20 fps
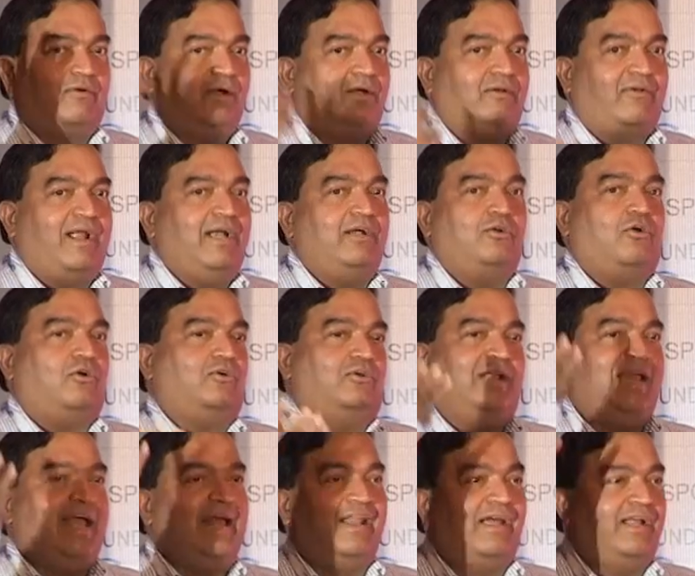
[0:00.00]
try and talk to
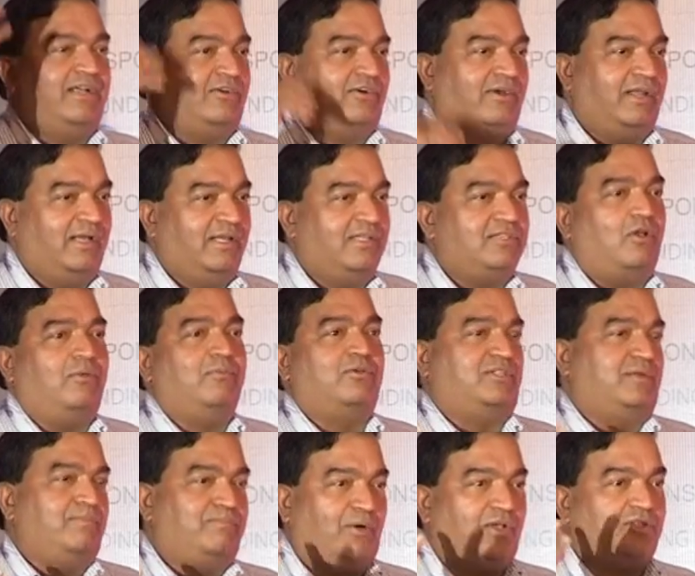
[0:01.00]
an airline today, it's almost
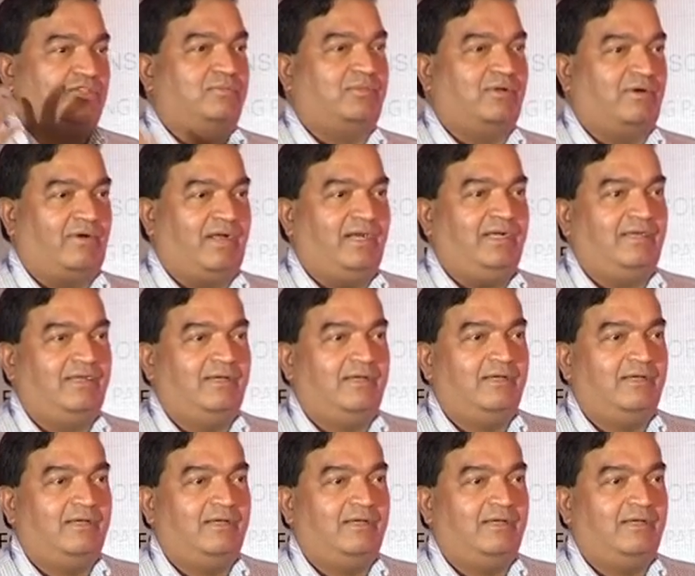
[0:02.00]
impossible, right?